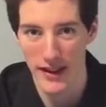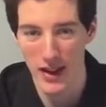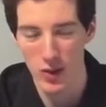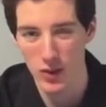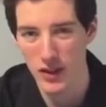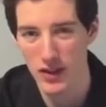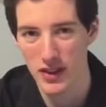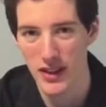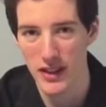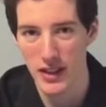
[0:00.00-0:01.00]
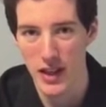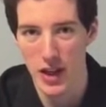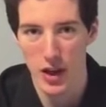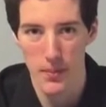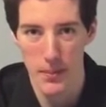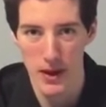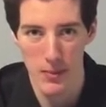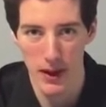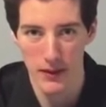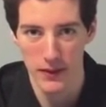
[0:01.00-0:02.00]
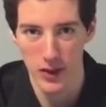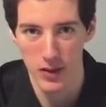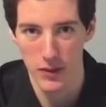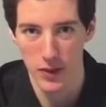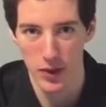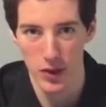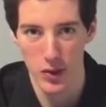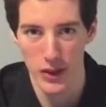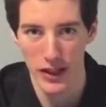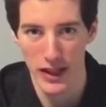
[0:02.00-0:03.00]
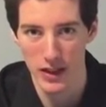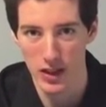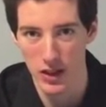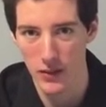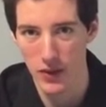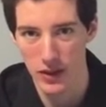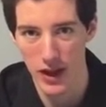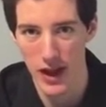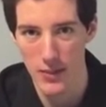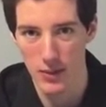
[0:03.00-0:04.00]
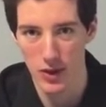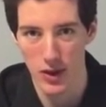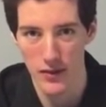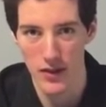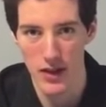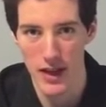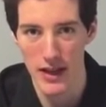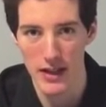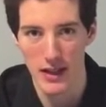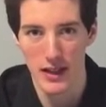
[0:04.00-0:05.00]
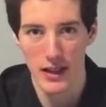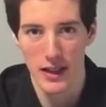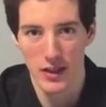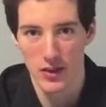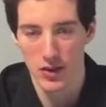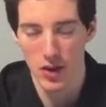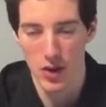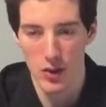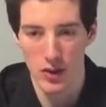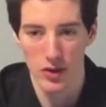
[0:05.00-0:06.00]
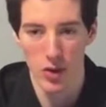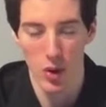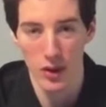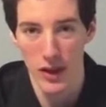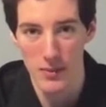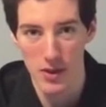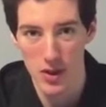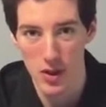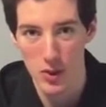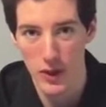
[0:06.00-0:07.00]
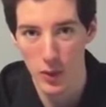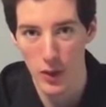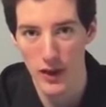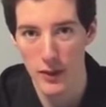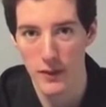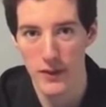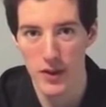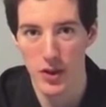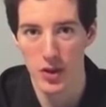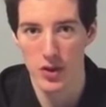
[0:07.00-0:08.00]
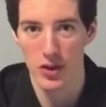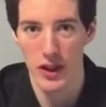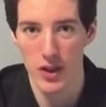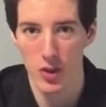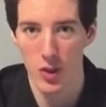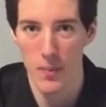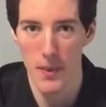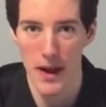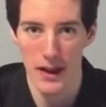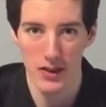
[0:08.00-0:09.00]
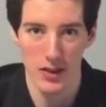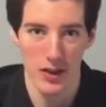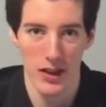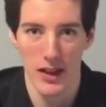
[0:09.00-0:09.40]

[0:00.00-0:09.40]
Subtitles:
I don't really see any big benefits for doing it at different times of the day, so it's totally up to you and whatever fits your schedule best.